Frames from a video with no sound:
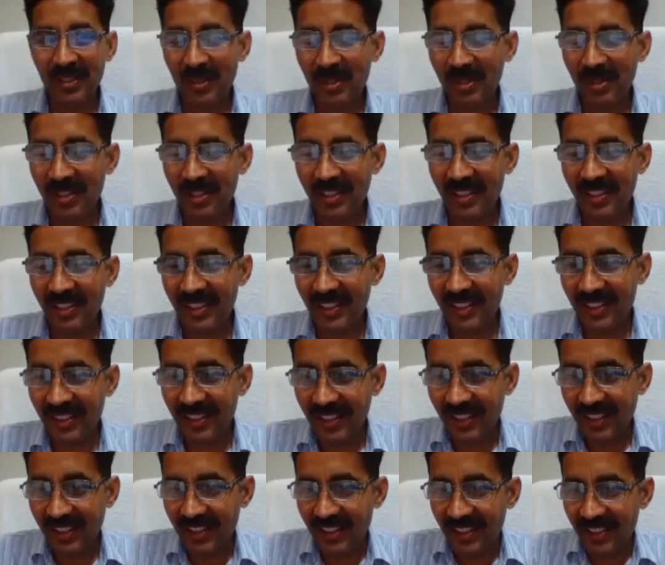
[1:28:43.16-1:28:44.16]
that you,
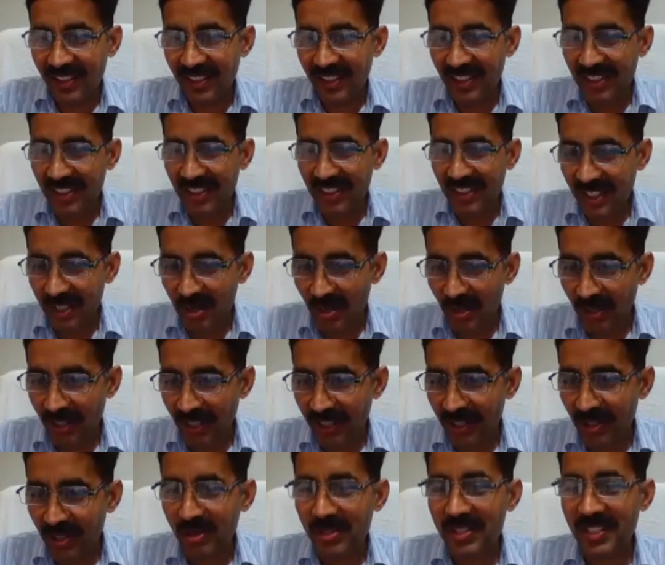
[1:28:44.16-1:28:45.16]
the, uh, Nitika
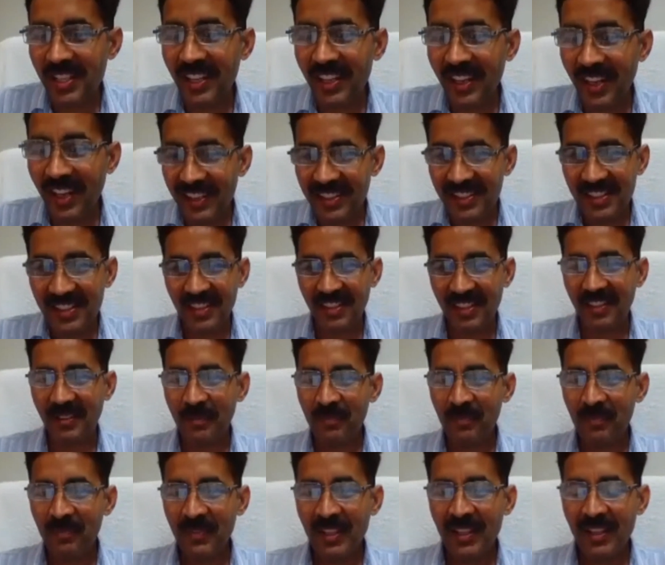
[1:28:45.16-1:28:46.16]
Chauhan used an answer.
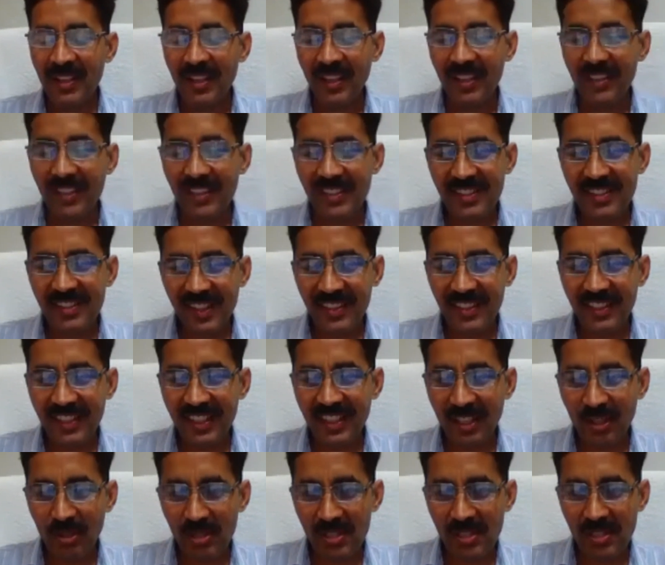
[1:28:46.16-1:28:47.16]
And there's
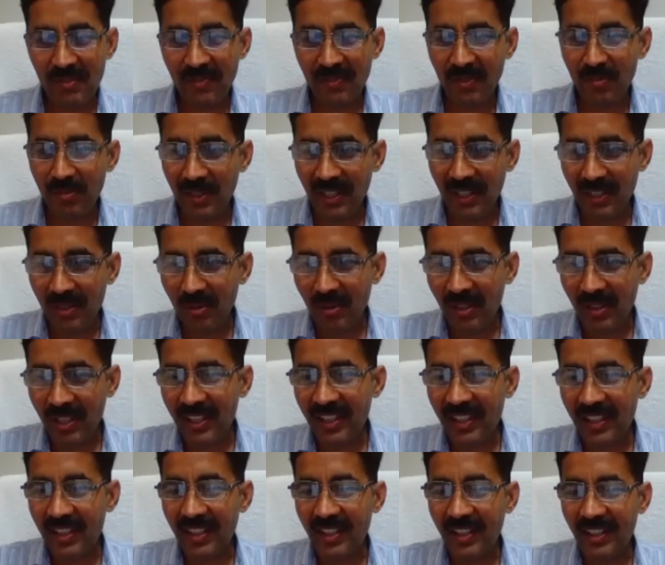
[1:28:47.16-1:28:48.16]
another question from her
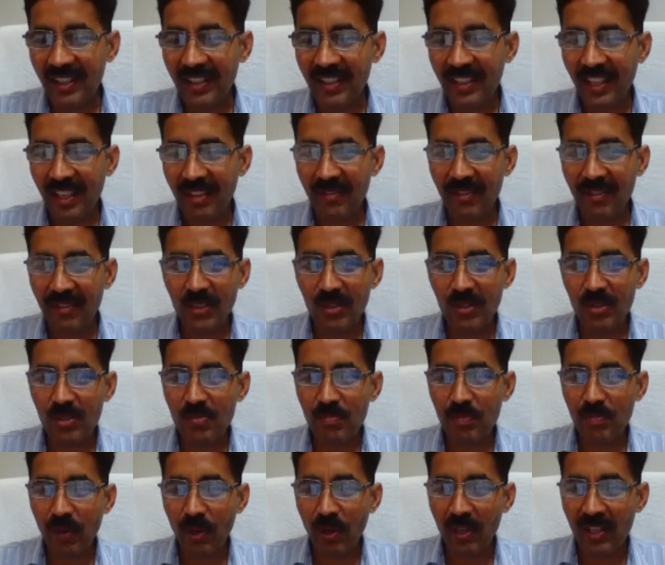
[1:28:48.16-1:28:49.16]
only. Uh, can we
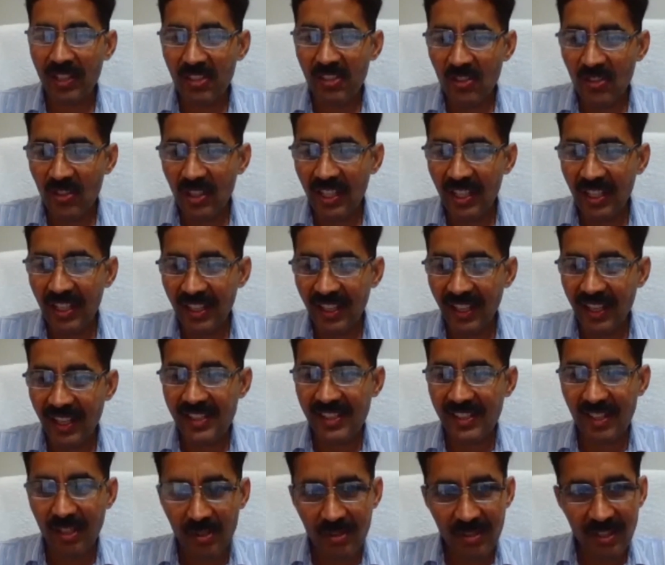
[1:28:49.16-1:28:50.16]
use polystyrene
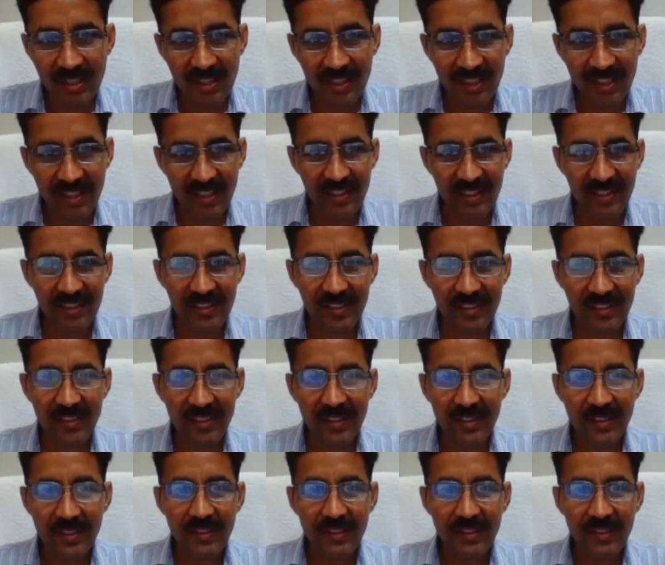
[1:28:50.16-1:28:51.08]
as geosynthetics?